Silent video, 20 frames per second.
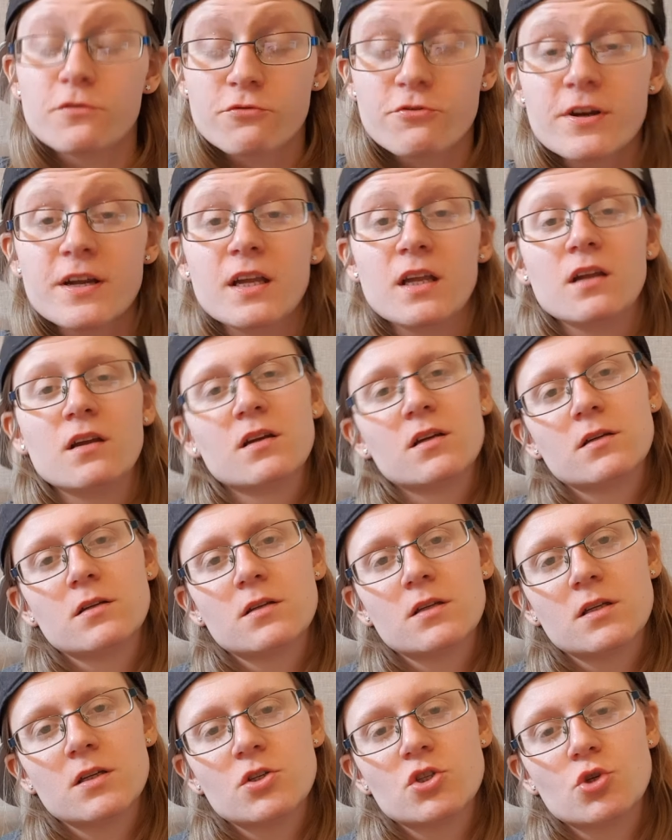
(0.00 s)
three,
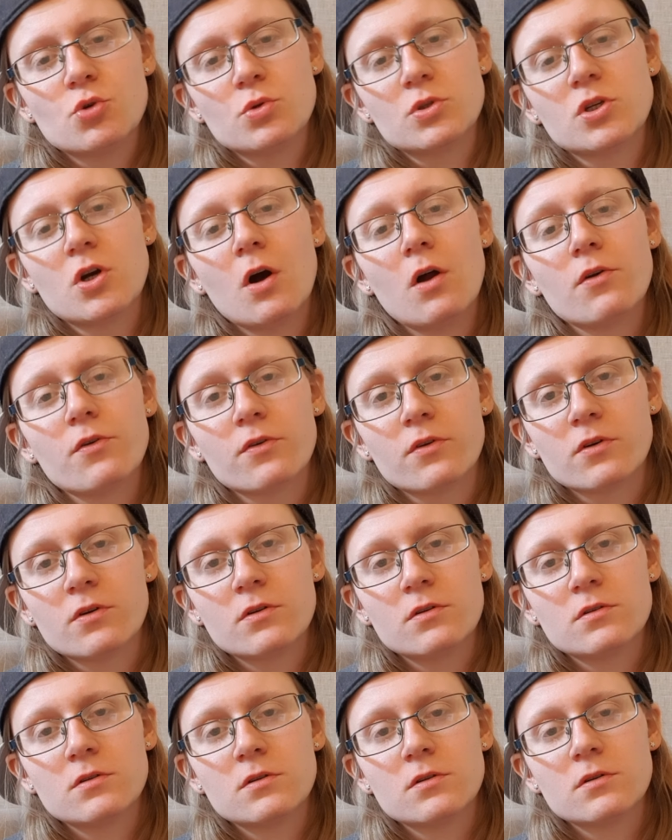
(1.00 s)
she was gone
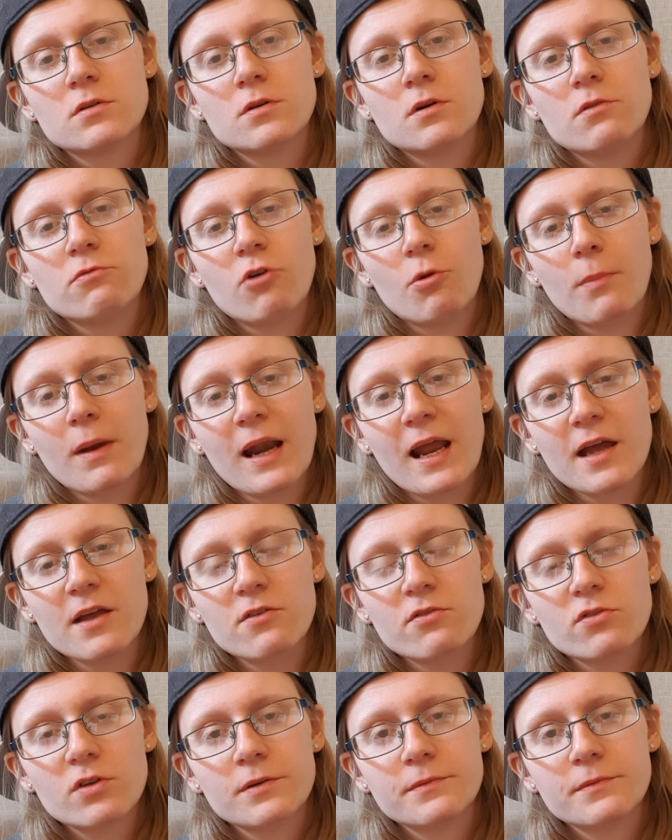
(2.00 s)
from my life.